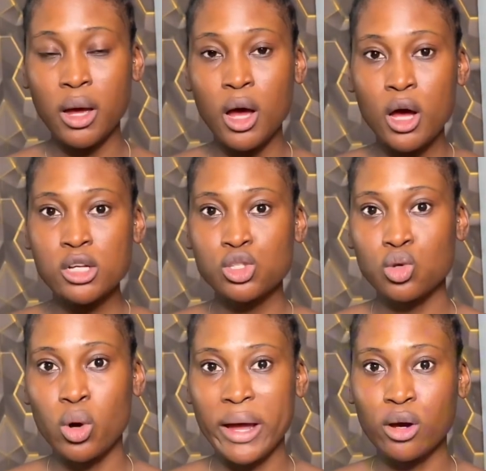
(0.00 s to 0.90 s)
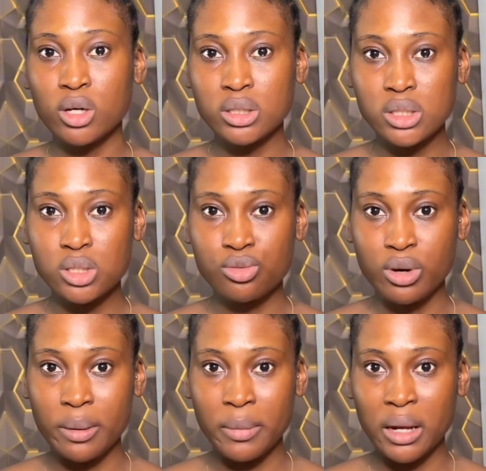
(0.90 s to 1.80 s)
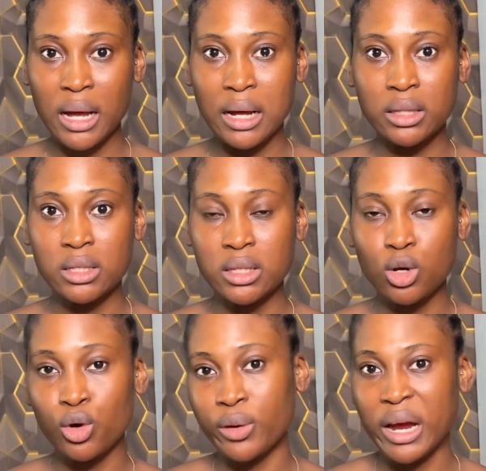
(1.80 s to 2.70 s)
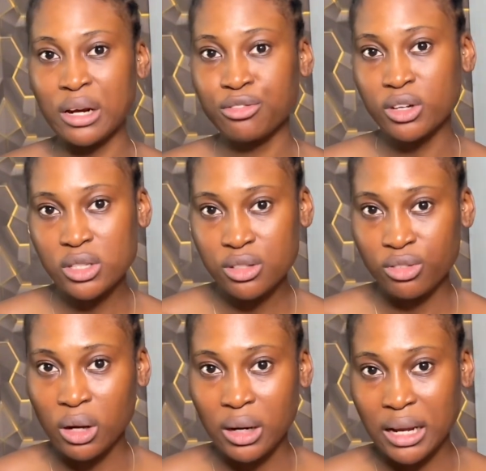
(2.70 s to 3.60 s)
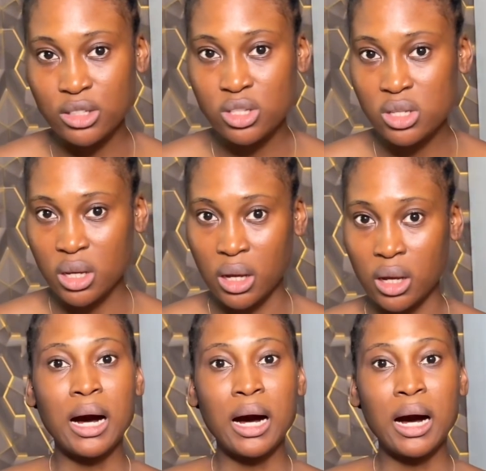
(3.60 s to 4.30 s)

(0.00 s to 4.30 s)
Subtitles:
So I got this ramen at the Korean festival last year.